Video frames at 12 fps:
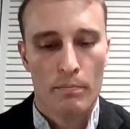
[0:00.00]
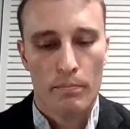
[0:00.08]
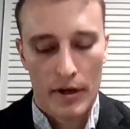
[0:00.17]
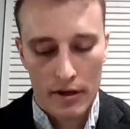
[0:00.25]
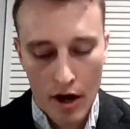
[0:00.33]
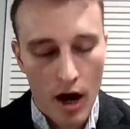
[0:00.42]

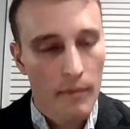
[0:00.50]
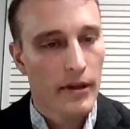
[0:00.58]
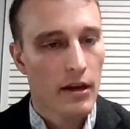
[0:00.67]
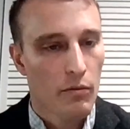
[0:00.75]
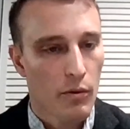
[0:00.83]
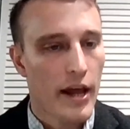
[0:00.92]
But
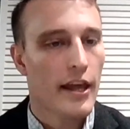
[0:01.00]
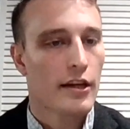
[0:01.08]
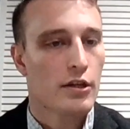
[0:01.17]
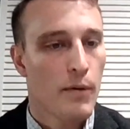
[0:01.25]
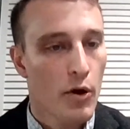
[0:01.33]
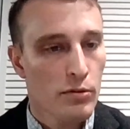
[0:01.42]
the way that's
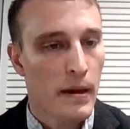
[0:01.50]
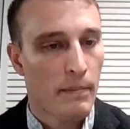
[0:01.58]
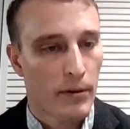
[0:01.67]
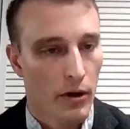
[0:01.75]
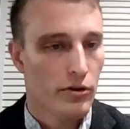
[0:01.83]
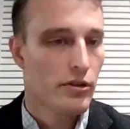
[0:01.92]
supposed to be
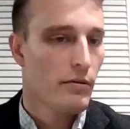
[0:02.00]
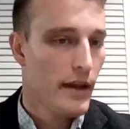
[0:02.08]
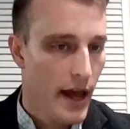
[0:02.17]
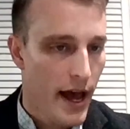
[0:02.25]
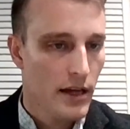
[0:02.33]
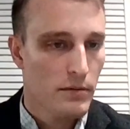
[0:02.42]
approached, the way that
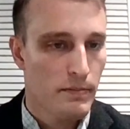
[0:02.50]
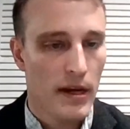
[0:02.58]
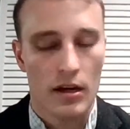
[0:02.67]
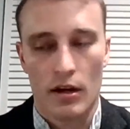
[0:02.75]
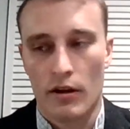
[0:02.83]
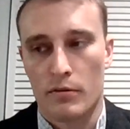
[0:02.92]
has been,
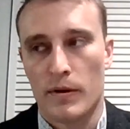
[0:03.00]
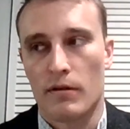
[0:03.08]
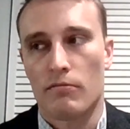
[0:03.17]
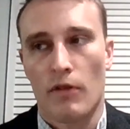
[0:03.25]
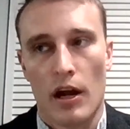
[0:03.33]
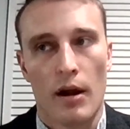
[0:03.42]
there's been
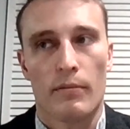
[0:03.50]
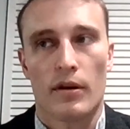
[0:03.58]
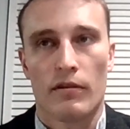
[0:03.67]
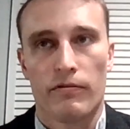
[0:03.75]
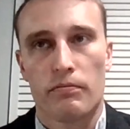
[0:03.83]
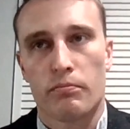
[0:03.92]
a number
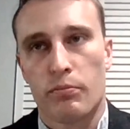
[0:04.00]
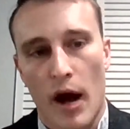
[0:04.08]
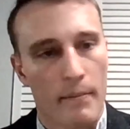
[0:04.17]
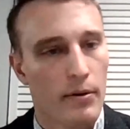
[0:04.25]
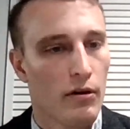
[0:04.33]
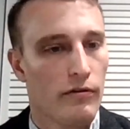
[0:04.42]
of
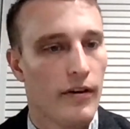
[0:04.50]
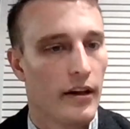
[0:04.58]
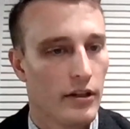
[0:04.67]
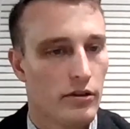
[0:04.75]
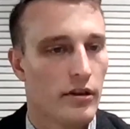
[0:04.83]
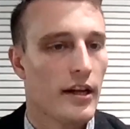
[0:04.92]
high-profile, at
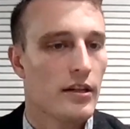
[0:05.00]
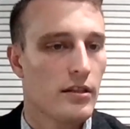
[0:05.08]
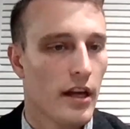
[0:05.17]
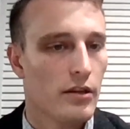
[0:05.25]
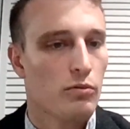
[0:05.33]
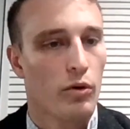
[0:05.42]
least in the United
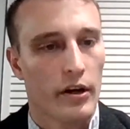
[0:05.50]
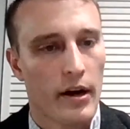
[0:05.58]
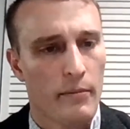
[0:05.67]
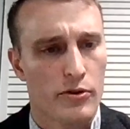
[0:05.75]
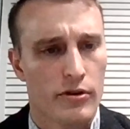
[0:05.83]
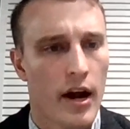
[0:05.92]
States, war
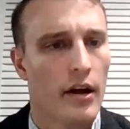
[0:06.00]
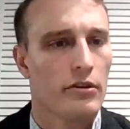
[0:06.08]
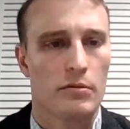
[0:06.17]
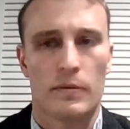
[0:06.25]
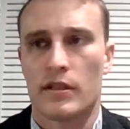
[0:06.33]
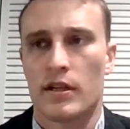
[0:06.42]
crimes trials.
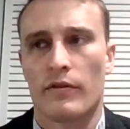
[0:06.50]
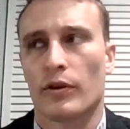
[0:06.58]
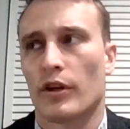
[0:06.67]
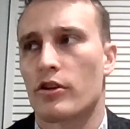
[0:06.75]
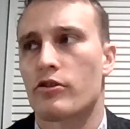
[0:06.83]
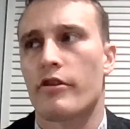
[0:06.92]
There's been several
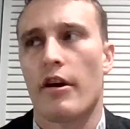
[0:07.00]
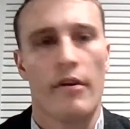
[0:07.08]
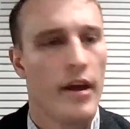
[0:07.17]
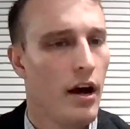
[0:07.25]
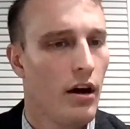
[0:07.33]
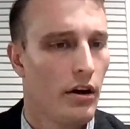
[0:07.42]
in
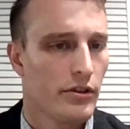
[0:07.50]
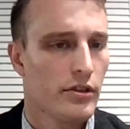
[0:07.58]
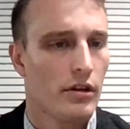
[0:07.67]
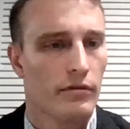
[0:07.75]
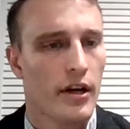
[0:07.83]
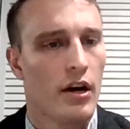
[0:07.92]
Australia, also
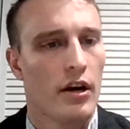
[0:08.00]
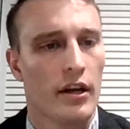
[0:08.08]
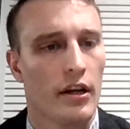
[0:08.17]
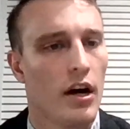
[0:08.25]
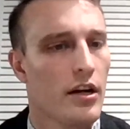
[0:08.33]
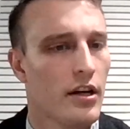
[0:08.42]
regarding
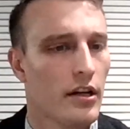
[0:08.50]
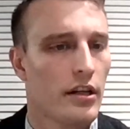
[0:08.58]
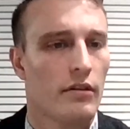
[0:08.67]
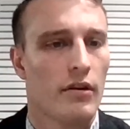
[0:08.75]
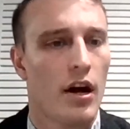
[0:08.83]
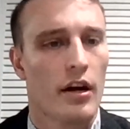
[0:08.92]
conduct in
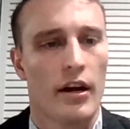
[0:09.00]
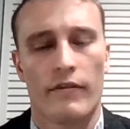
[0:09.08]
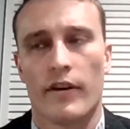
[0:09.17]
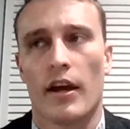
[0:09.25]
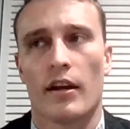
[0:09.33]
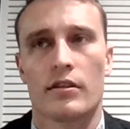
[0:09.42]
Iraq and
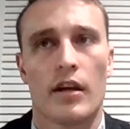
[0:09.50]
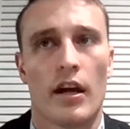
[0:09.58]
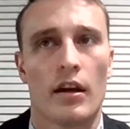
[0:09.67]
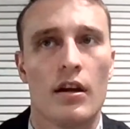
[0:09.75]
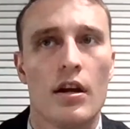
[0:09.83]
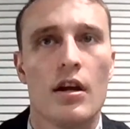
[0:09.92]
Afghanistan.
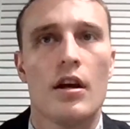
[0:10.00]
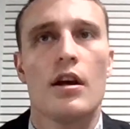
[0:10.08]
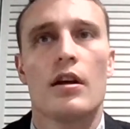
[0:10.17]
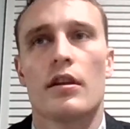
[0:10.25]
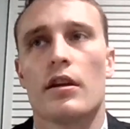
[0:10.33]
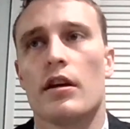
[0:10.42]

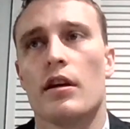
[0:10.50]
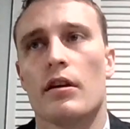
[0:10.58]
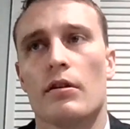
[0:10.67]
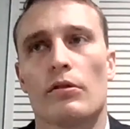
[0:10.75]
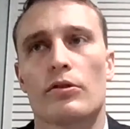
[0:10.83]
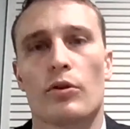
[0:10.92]
The
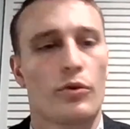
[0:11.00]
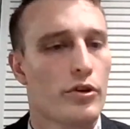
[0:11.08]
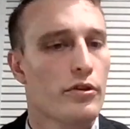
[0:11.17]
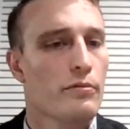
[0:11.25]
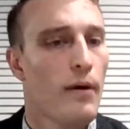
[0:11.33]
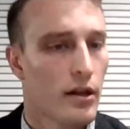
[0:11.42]
soldiers
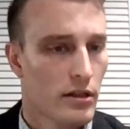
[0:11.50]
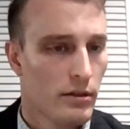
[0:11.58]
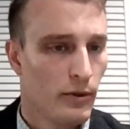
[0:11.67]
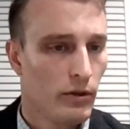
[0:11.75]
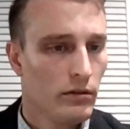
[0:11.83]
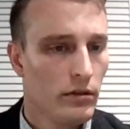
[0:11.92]

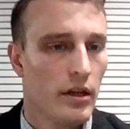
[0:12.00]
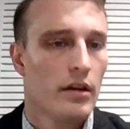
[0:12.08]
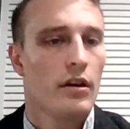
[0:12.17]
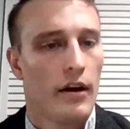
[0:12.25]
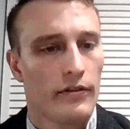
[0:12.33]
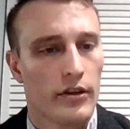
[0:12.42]
responsible,
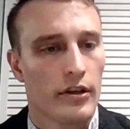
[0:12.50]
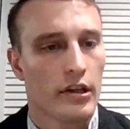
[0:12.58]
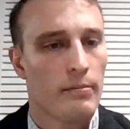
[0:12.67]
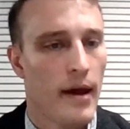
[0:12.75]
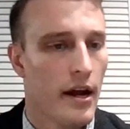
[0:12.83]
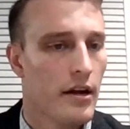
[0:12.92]
and often their
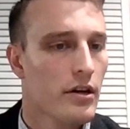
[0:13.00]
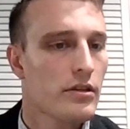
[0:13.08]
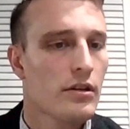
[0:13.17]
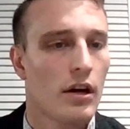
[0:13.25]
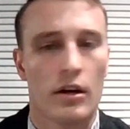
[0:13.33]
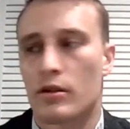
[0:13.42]

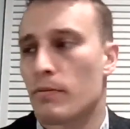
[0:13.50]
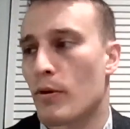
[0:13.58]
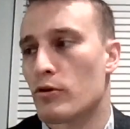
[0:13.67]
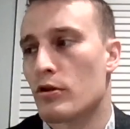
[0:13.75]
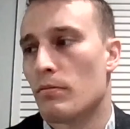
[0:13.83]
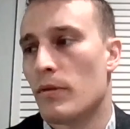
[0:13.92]
commanders, are
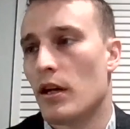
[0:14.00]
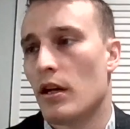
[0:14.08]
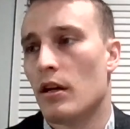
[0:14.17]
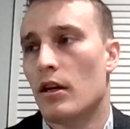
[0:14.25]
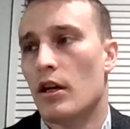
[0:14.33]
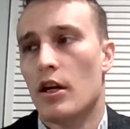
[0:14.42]
supposed to
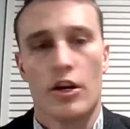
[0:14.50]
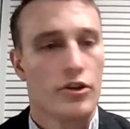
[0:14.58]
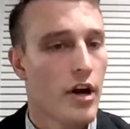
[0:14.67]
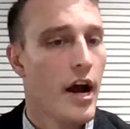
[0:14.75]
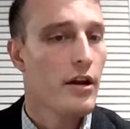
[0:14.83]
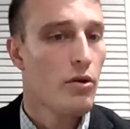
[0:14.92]
be
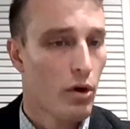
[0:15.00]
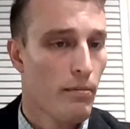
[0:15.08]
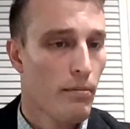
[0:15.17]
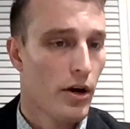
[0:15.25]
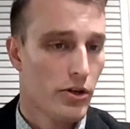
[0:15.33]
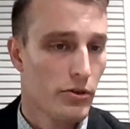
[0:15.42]
tried and
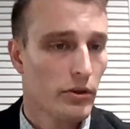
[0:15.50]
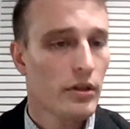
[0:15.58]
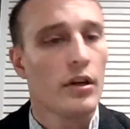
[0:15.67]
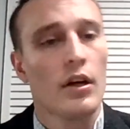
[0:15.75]
court-martialed